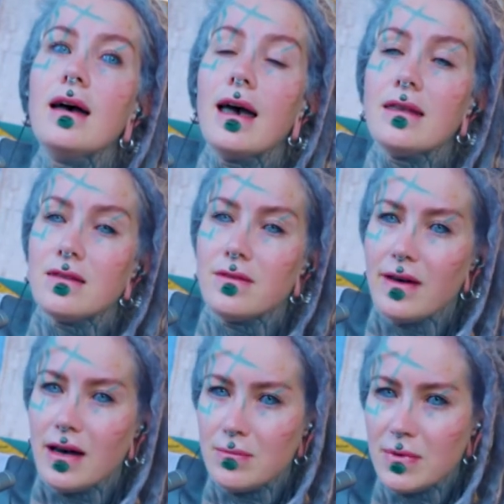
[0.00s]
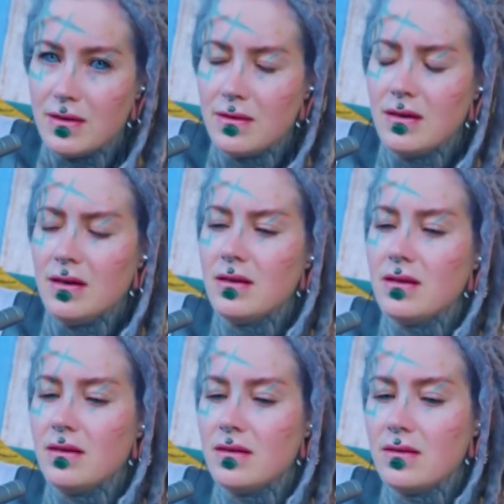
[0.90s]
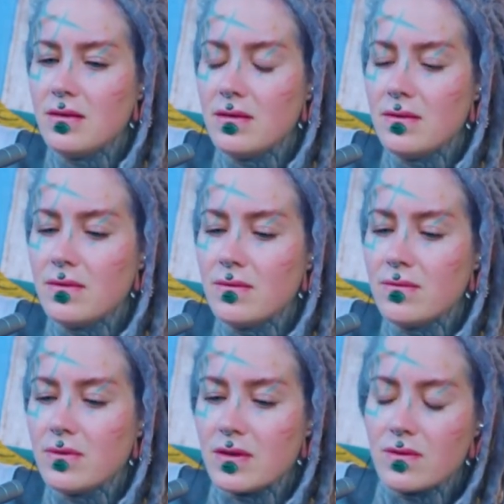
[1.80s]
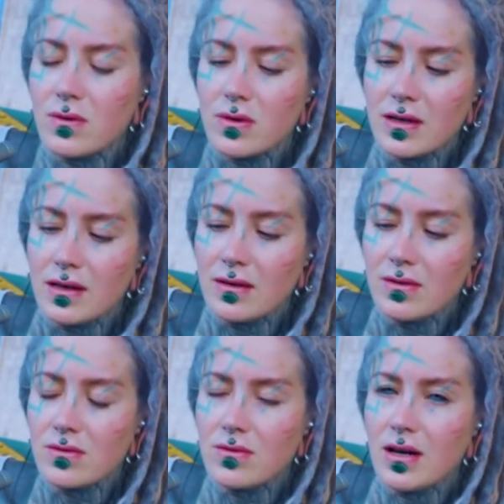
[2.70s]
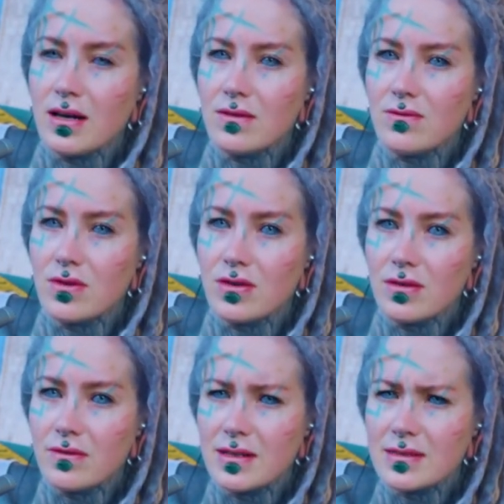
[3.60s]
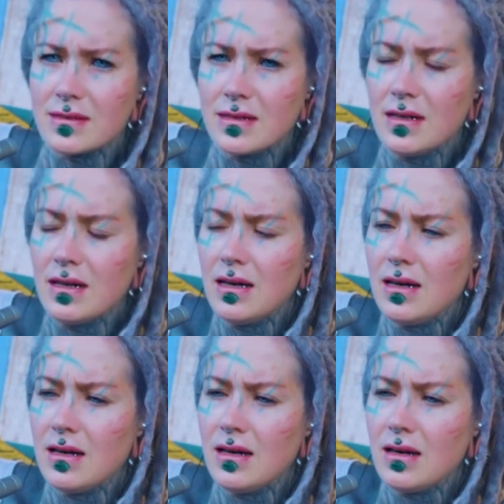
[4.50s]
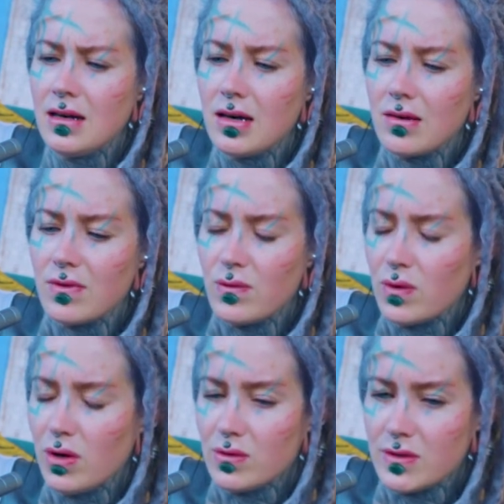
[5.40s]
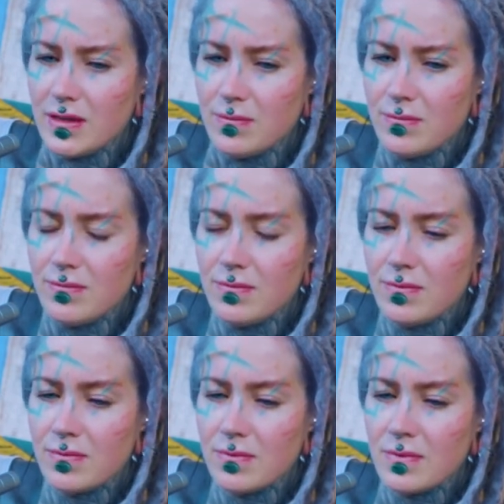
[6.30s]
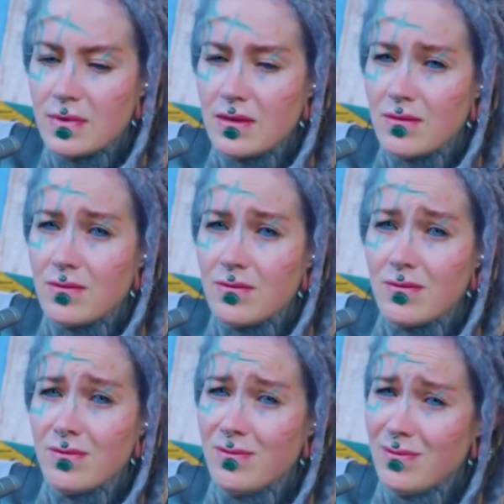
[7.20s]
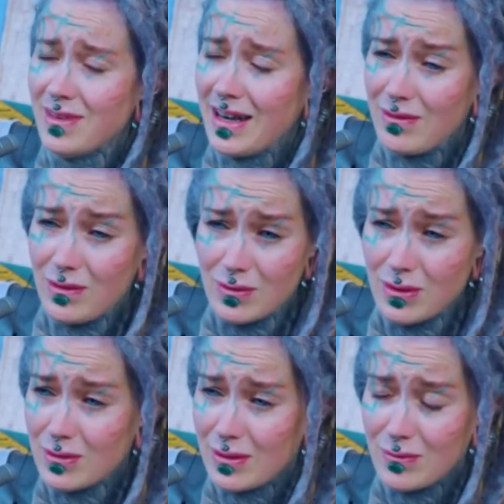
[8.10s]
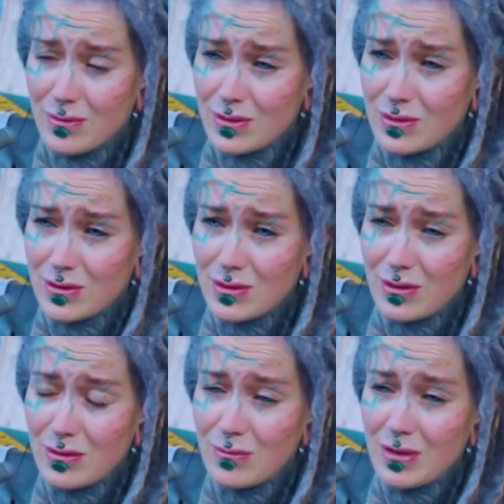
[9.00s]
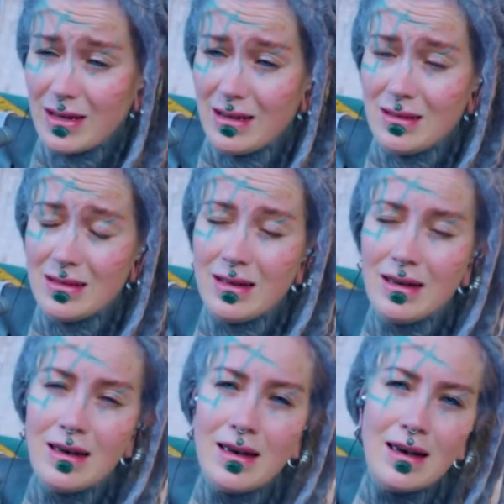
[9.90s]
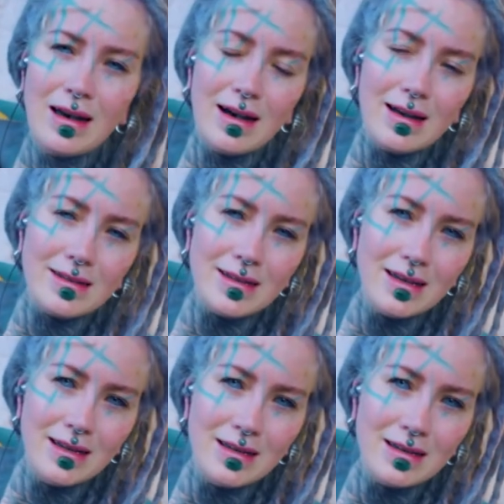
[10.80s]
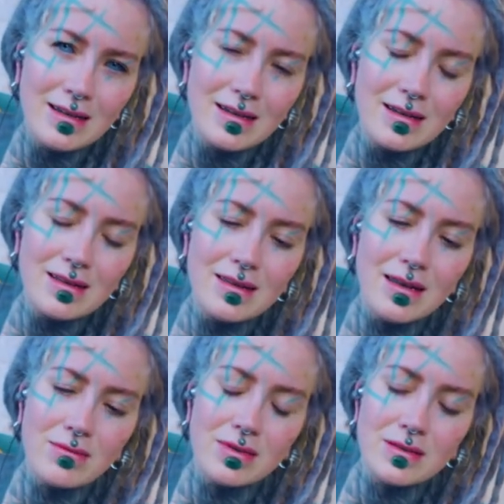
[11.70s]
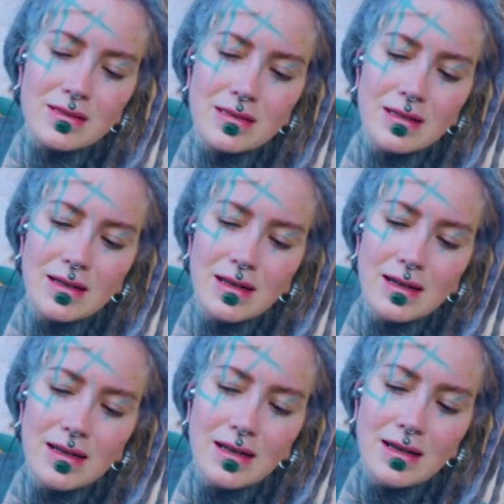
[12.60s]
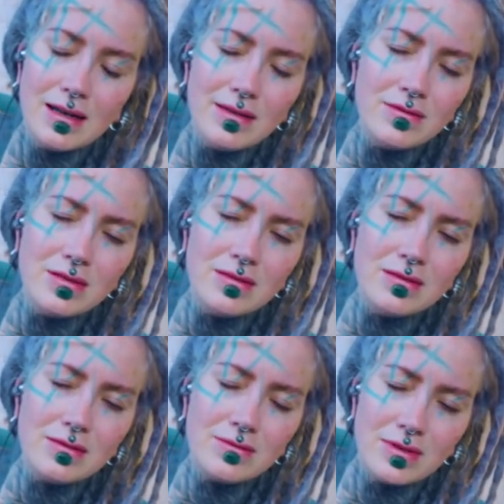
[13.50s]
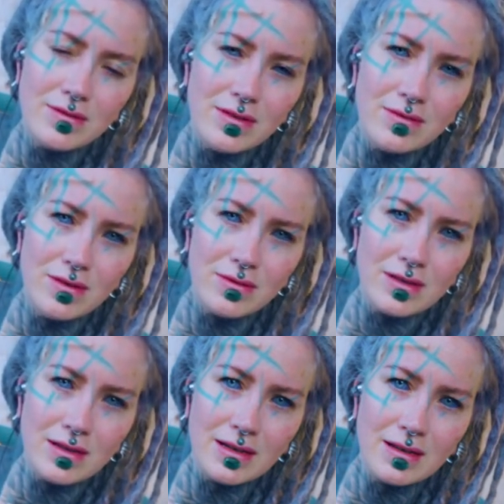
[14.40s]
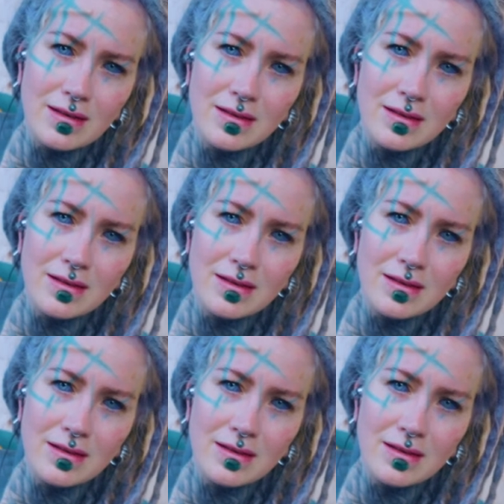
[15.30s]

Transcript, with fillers: And the farmer was walking straight in front of us, and we followed him. And we followed him for such a long while until there was a little river floating.